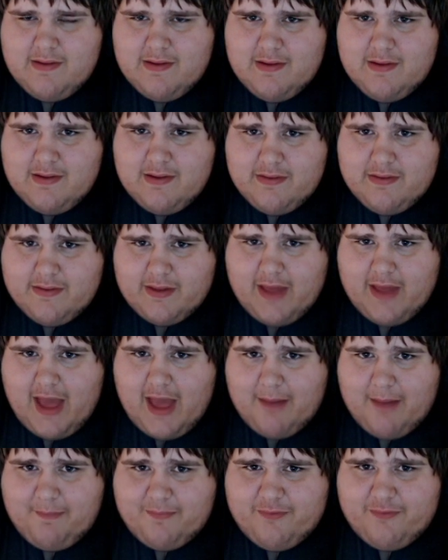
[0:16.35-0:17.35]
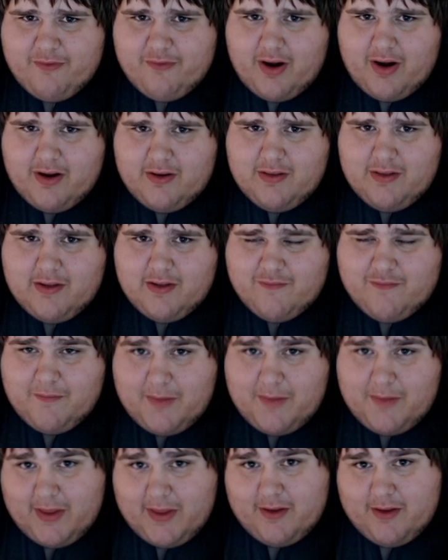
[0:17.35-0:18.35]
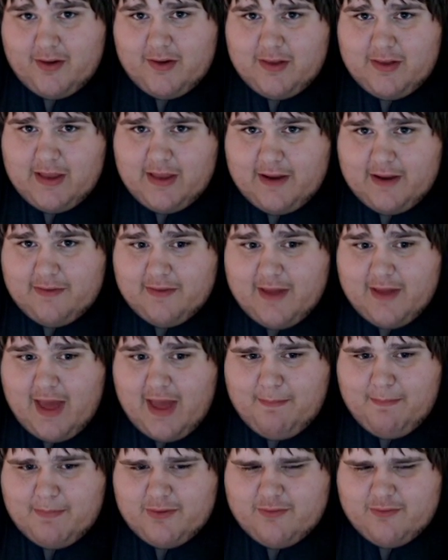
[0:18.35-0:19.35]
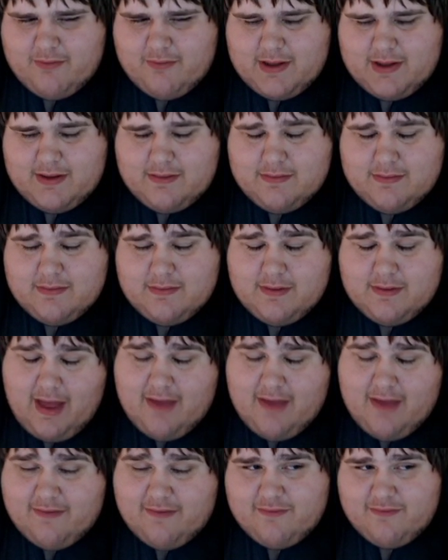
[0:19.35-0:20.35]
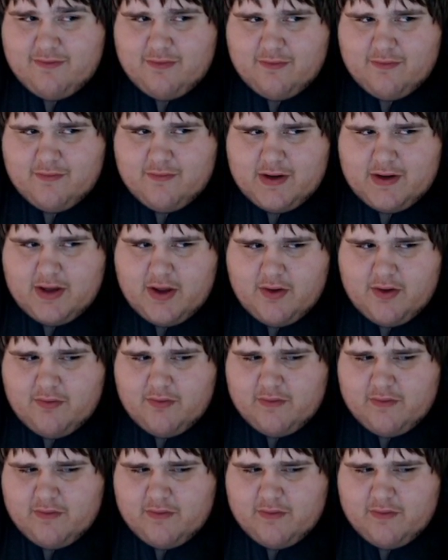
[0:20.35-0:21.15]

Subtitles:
the gap's starting to look familiar, like the gap between the last two videos.